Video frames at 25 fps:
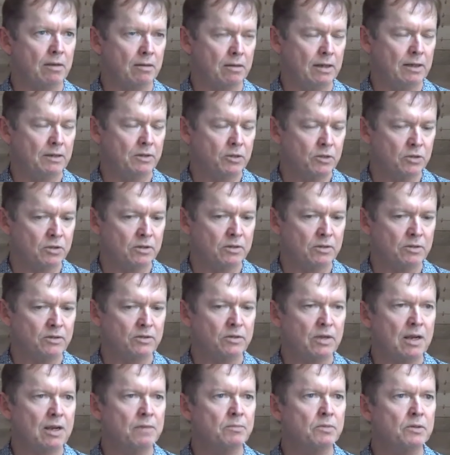additional
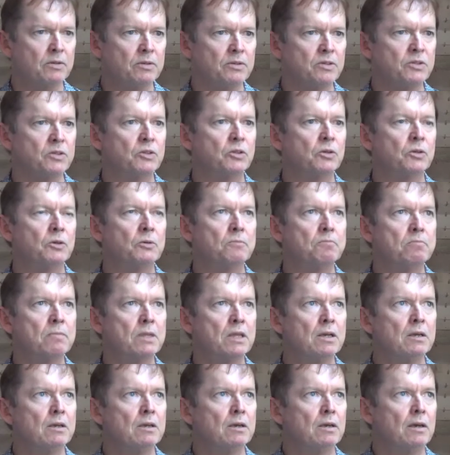samples
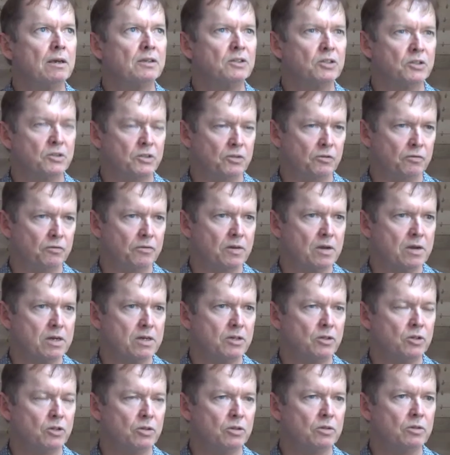just to
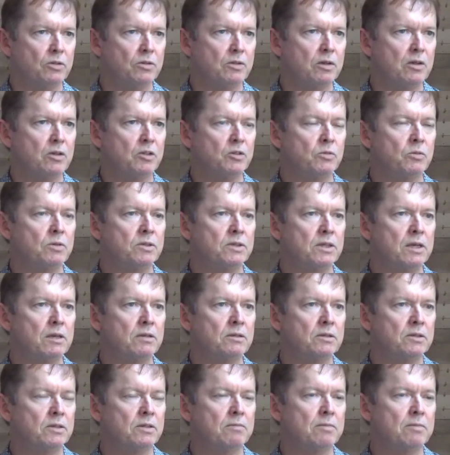fine-tune those results,